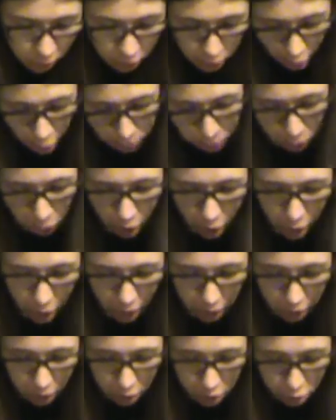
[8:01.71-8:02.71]

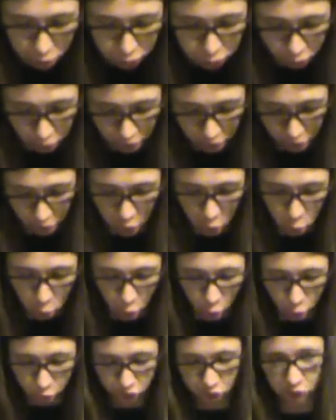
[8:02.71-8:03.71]
Apply for the
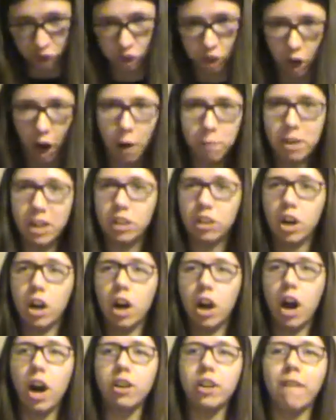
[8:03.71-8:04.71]
Hero Summit.
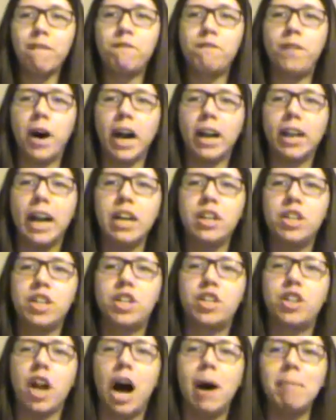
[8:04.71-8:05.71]
There's a fucking
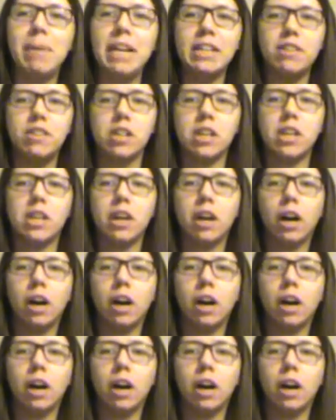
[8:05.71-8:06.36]
summit?